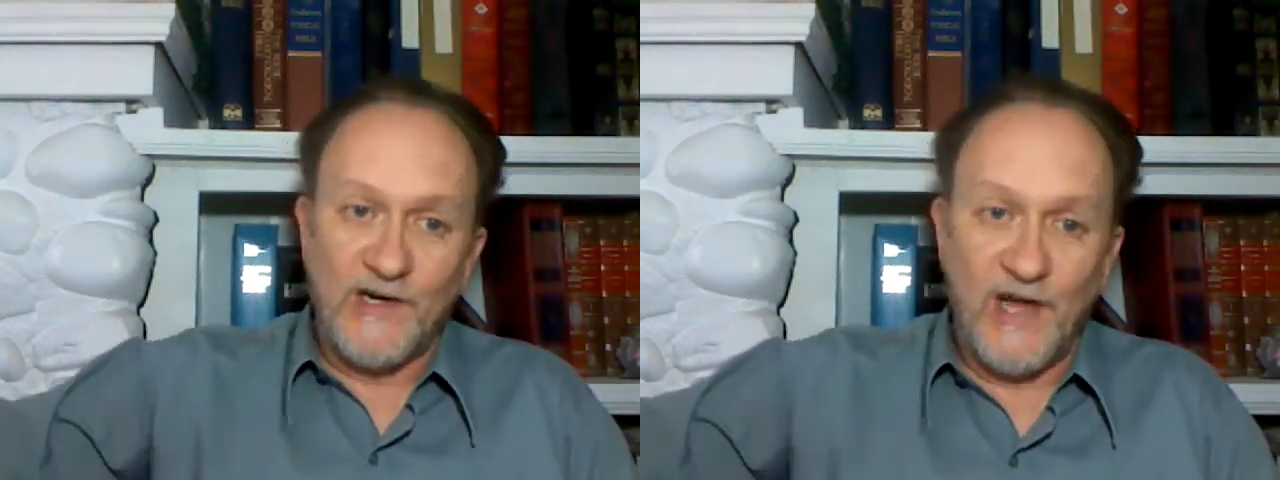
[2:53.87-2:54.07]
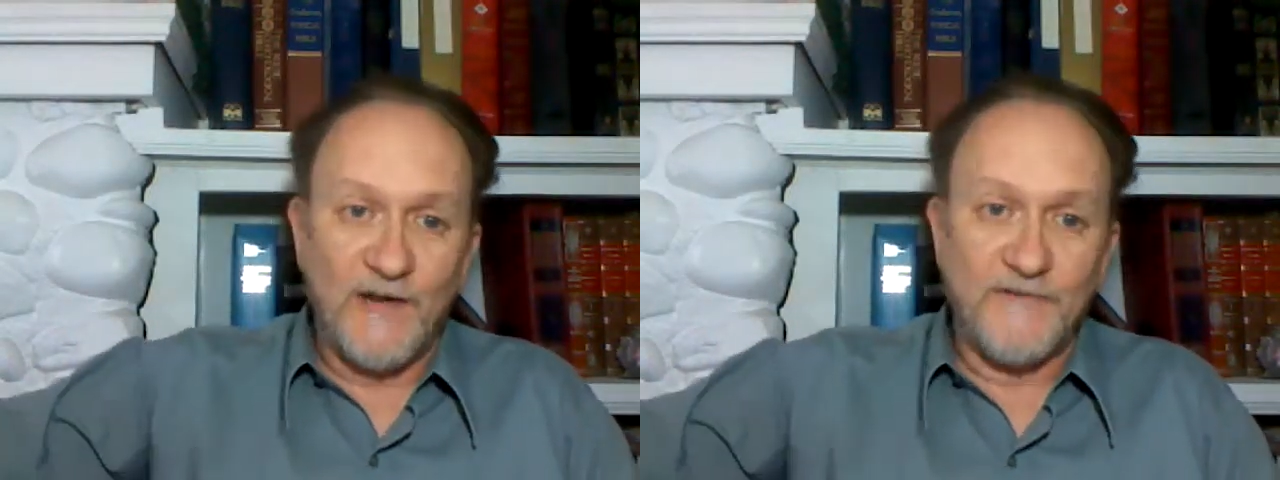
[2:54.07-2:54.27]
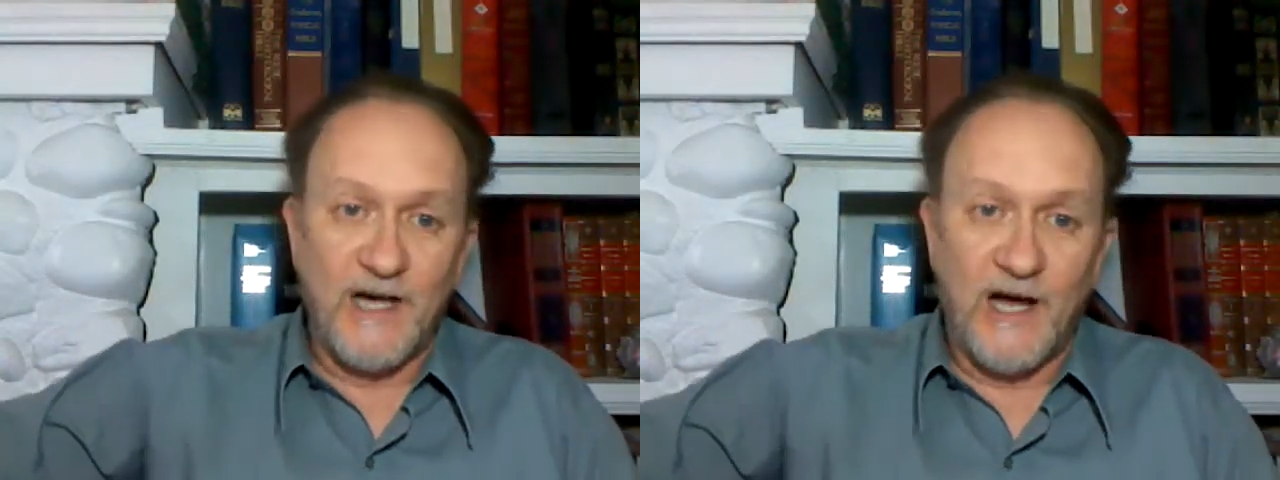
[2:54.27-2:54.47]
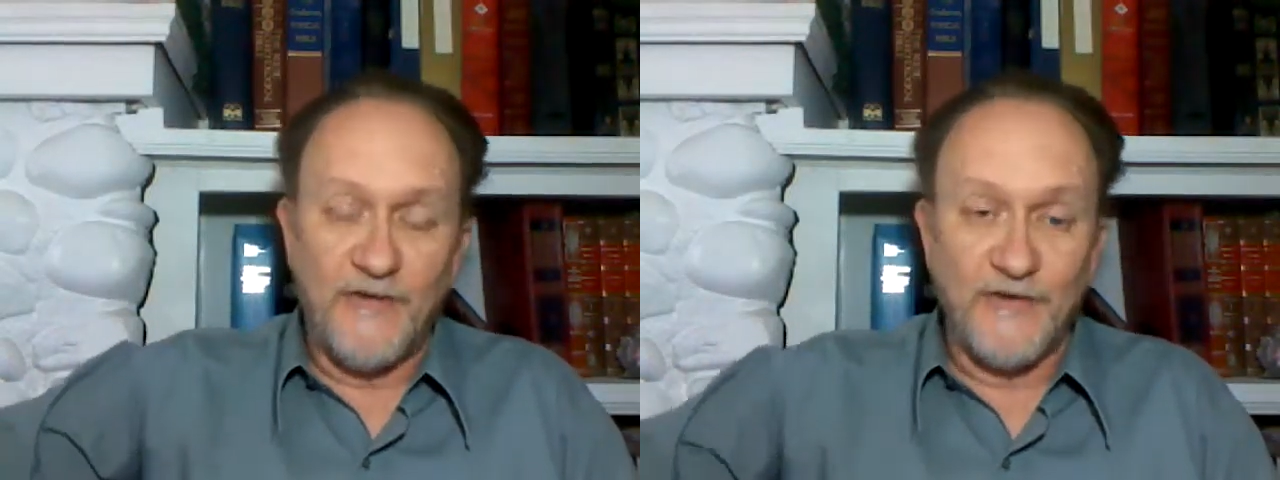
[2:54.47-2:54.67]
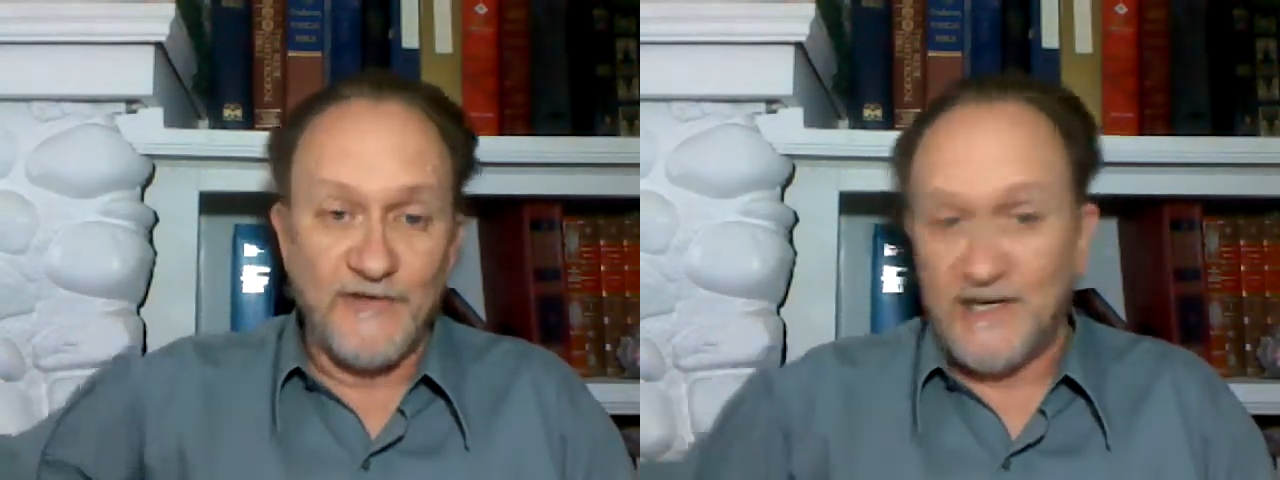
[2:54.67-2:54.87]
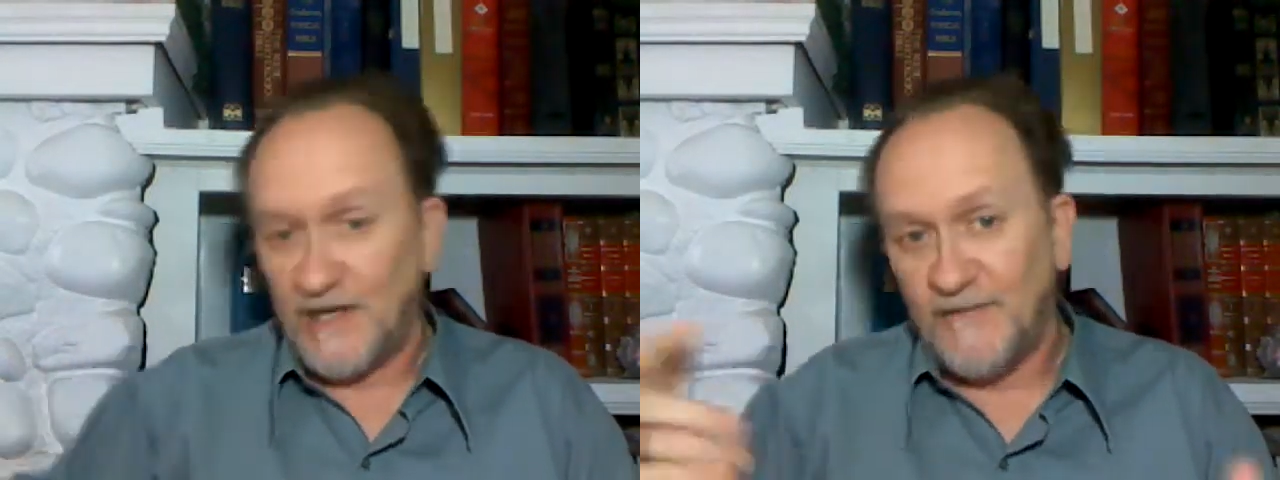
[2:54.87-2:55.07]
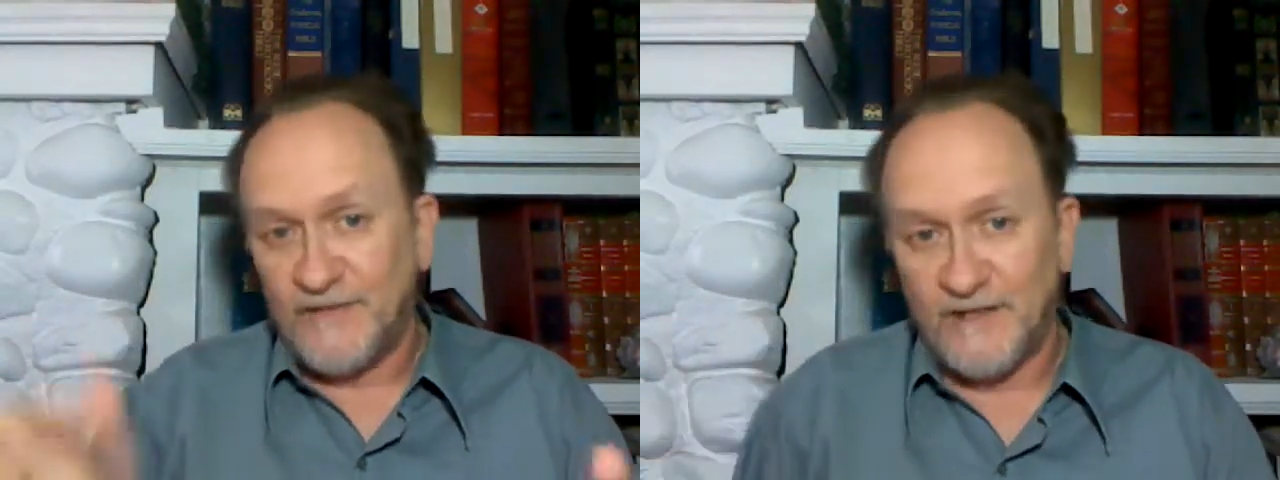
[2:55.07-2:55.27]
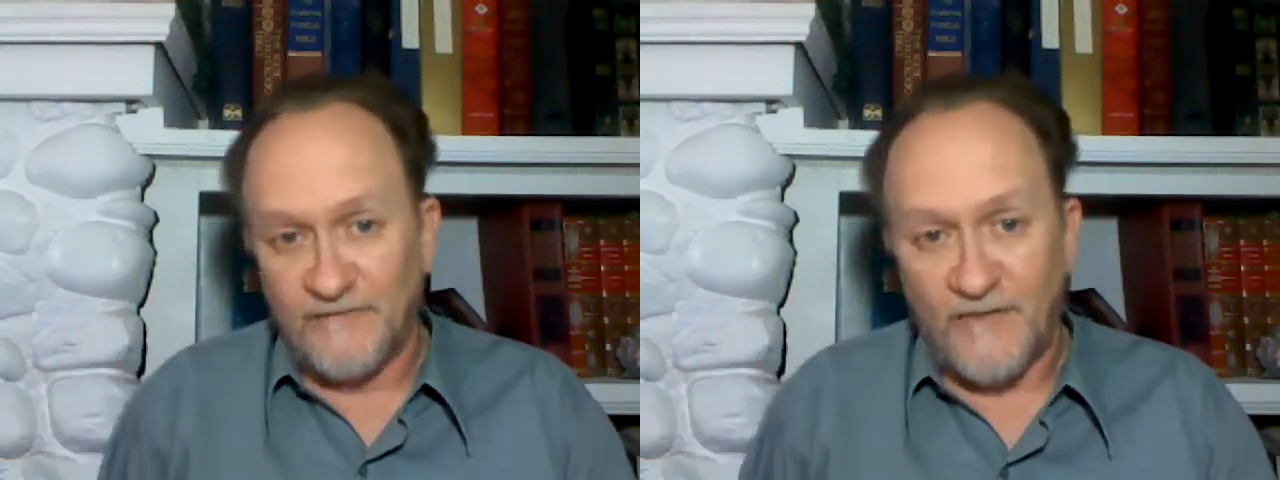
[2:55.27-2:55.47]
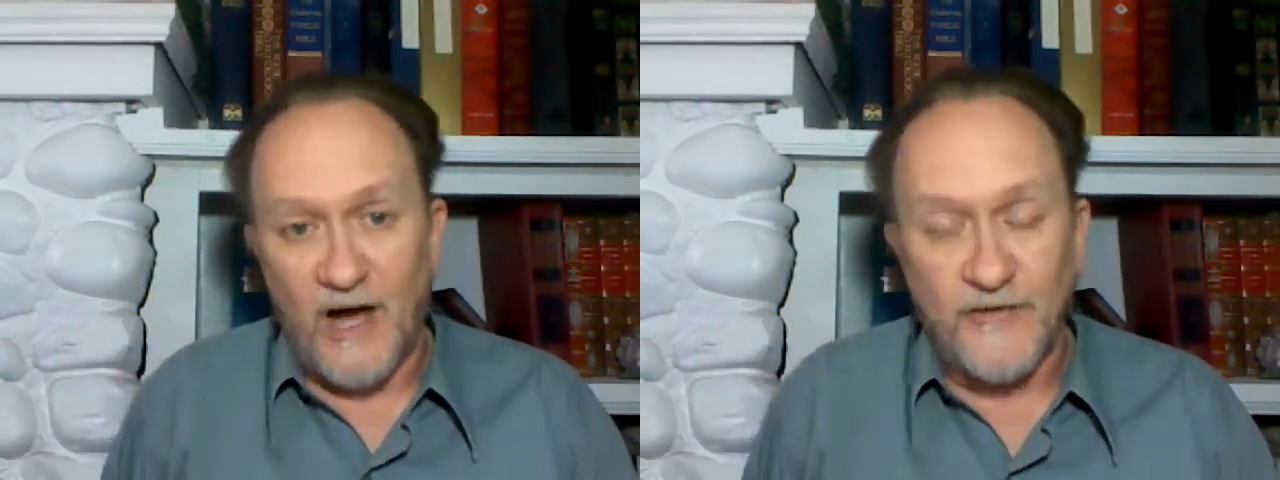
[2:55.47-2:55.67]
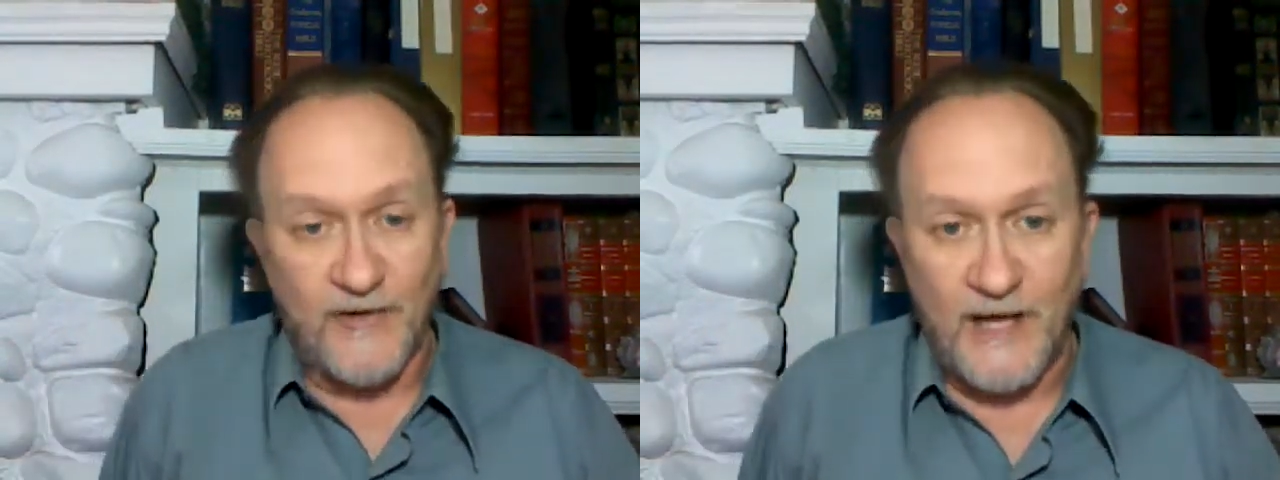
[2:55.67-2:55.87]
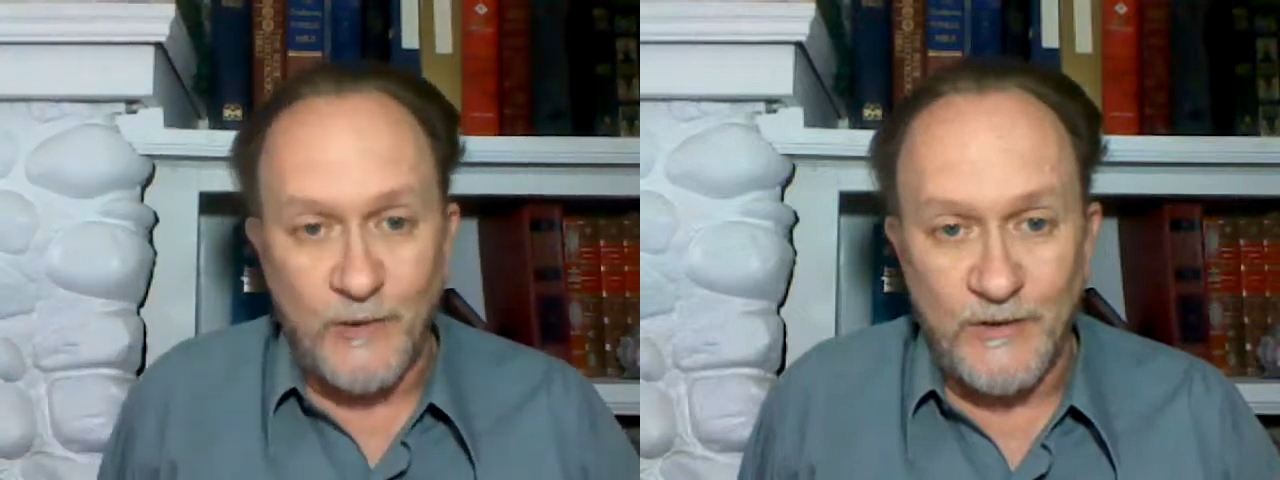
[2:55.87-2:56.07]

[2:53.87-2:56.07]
love to others and love to the Father like